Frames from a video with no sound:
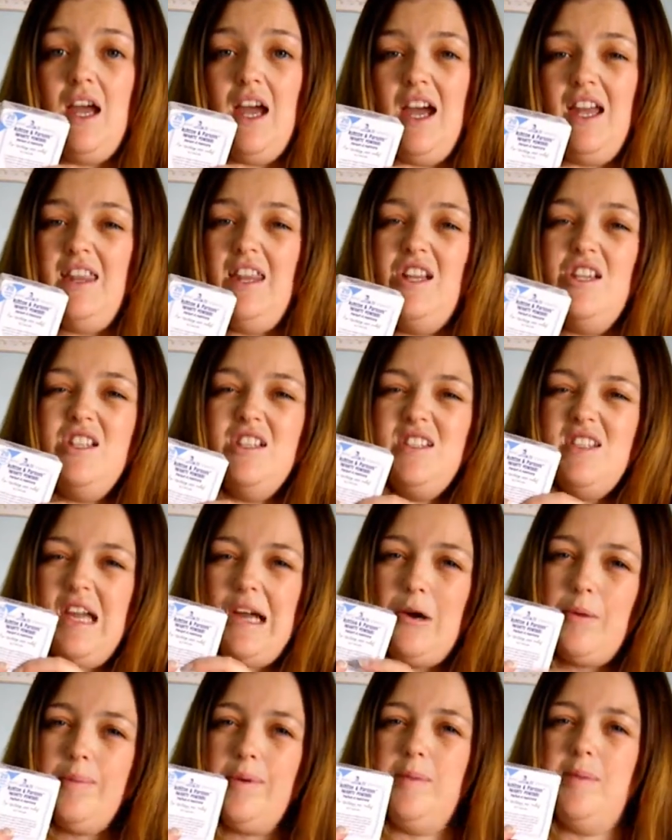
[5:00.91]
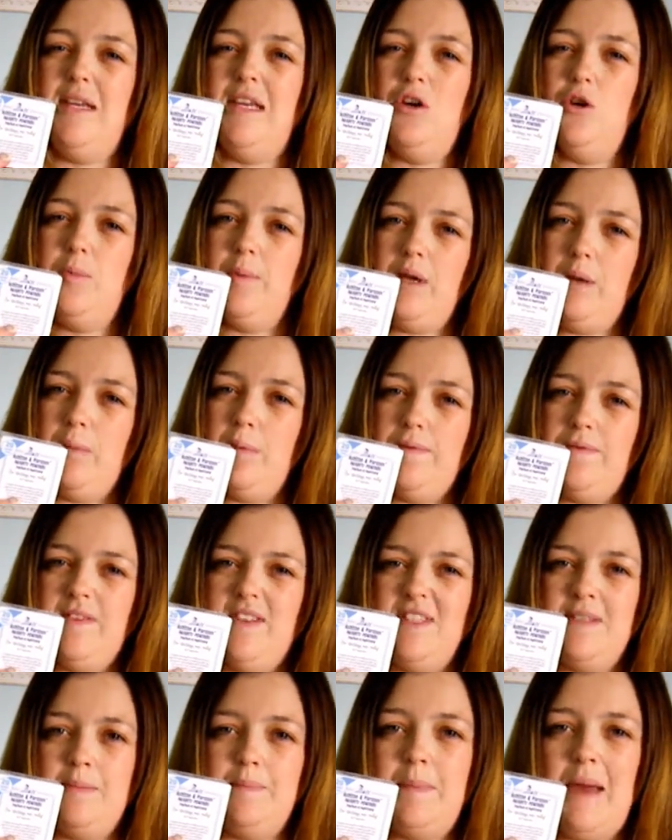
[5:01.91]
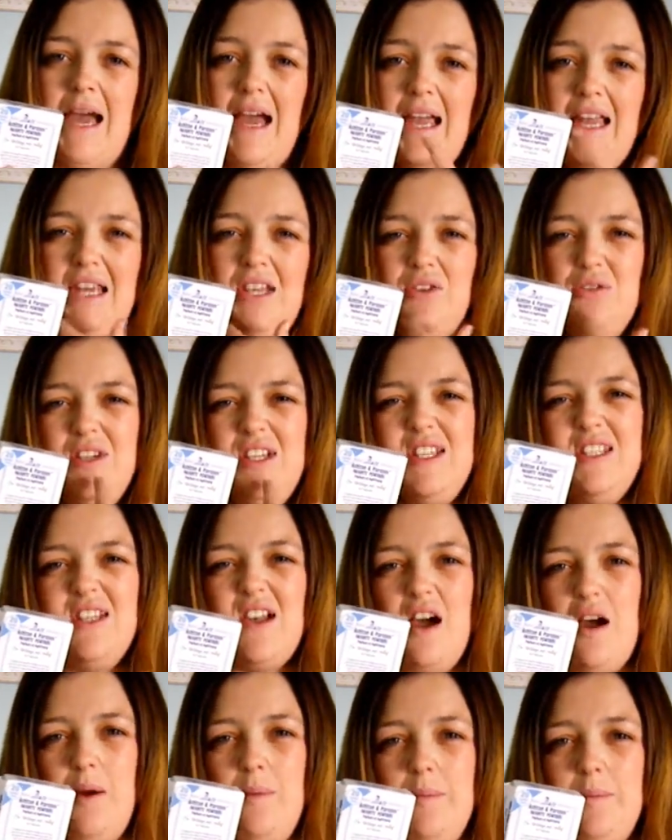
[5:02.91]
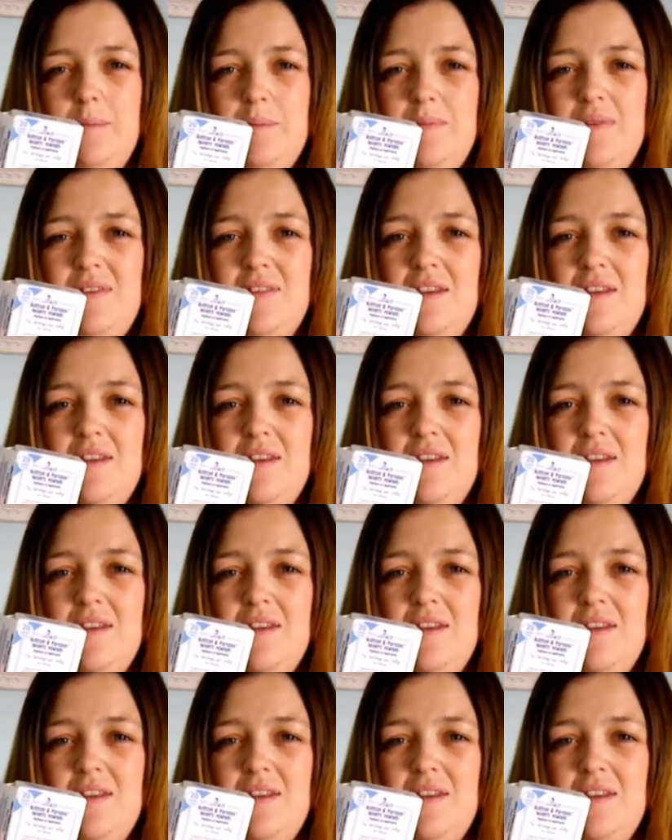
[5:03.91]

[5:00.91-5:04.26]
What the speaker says: and they just help him a little bit with his pain on his gums.